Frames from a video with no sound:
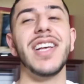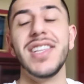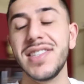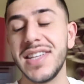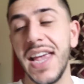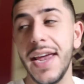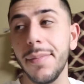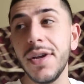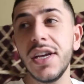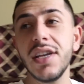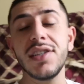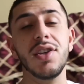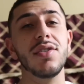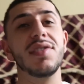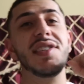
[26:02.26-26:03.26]
Suns game.
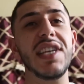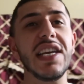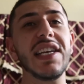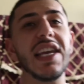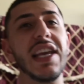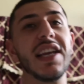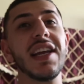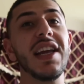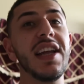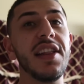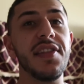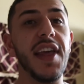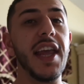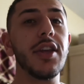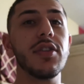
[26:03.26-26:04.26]
So SeatGeek,
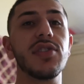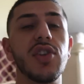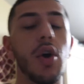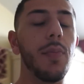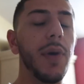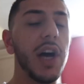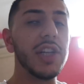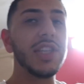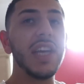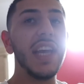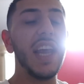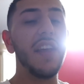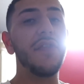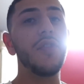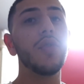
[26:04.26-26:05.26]
thank you so much.
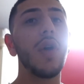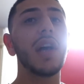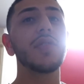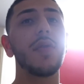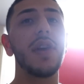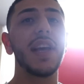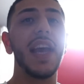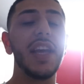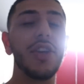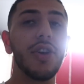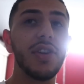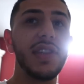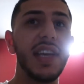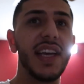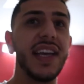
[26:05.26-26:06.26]
If you guys want to get
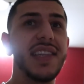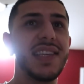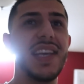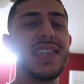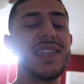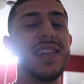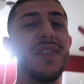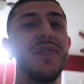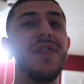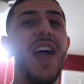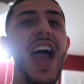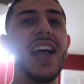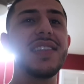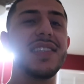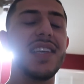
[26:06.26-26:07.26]
your tickets, it's the
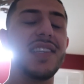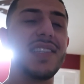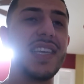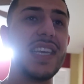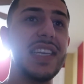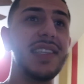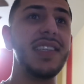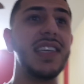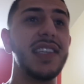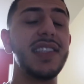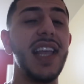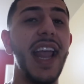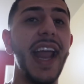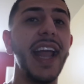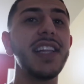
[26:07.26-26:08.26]
fastest,
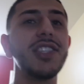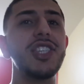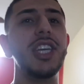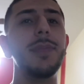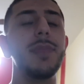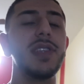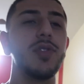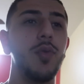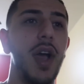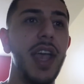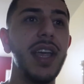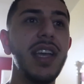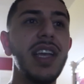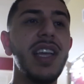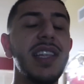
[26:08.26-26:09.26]
easiest, and cheapest
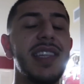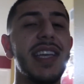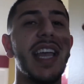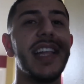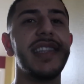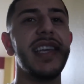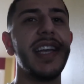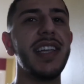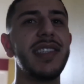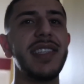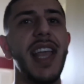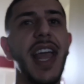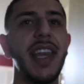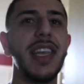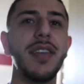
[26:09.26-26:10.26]
way to get
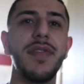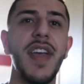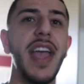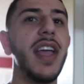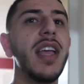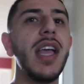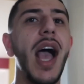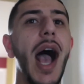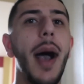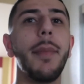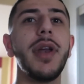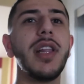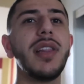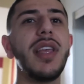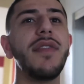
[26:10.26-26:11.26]
tickets to any event.
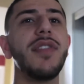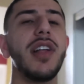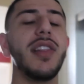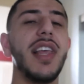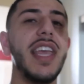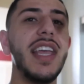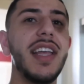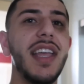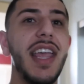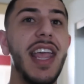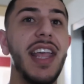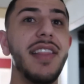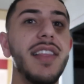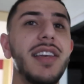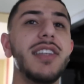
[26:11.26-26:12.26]
I'm going to leave the link
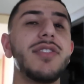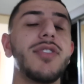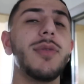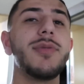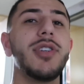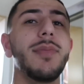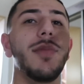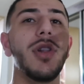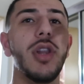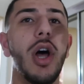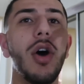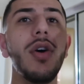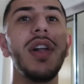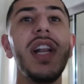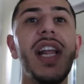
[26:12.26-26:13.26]
in the description
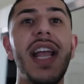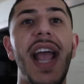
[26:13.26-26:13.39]
below.